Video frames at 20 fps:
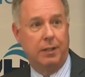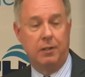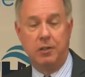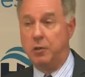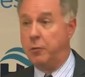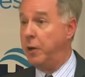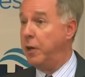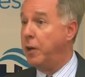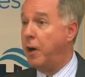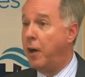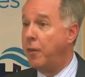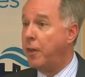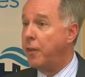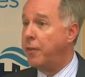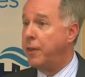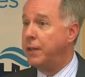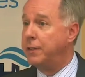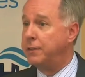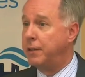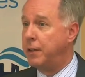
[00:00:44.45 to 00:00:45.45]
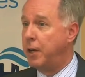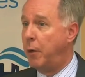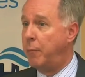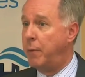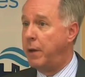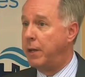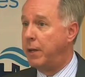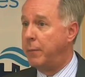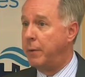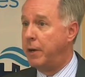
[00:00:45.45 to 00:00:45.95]
doing all the things that help
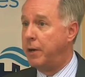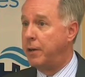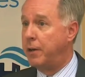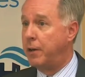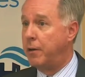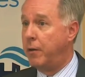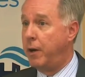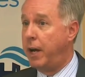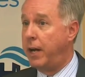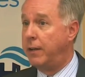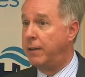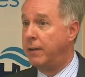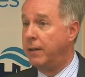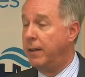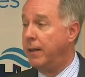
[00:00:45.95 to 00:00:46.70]
make America great,